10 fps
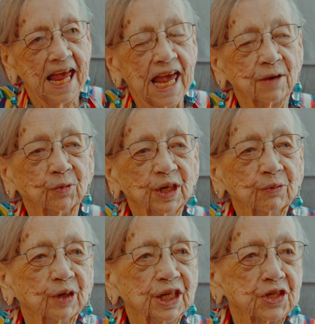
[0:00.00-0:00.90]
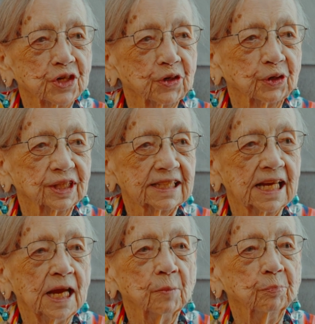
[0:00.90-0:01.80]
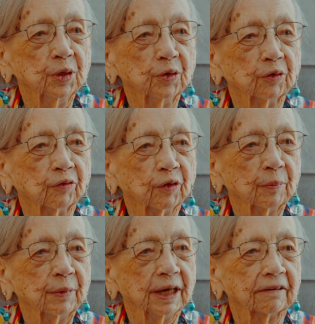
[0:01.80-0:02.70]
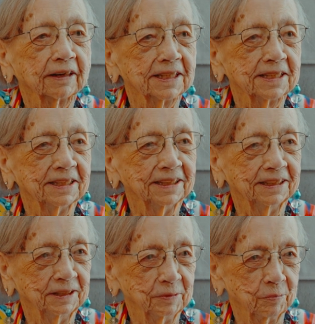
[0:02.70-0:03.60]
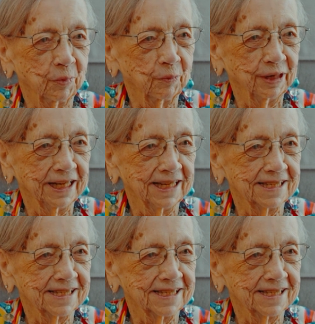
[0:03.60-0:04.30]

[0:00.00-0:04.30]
and we returned the beautiful American Marine.